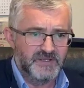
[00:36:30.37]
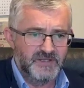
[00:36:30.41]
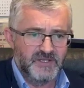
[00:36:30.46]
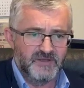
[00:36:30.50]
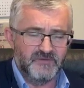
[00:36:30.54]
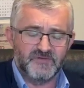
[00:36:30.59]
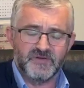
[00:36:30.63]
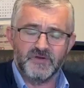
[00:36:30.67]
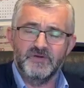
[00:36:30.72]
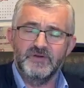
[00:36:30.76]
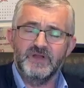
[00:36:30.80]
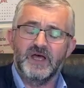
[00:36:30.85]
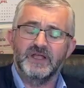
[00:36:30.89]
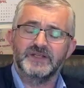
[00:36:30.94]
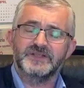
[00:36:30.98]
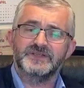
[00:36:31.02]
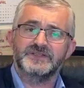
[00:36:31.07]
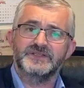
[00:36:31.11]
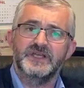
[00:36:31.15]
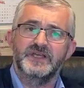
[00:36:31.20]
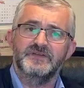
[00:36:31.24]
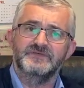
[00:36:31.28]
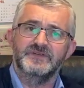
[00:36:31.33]
If you're not
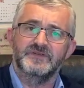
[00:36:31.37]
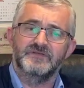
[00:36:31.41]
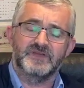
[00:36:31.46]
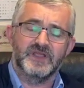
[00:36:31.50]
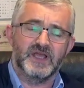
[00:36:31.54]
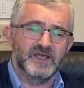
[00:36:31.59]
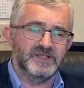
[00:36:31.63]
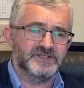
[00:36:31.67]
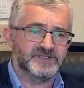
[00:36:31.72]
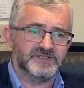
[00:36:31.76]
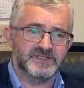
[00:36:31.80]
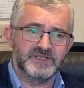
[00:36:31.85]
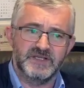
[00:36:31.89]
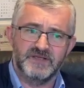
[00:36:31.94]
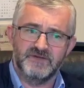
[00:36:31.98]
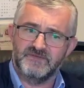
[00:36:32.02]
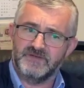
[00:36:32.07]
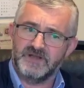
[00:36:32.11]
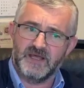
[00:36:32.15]
saved and you've got saved,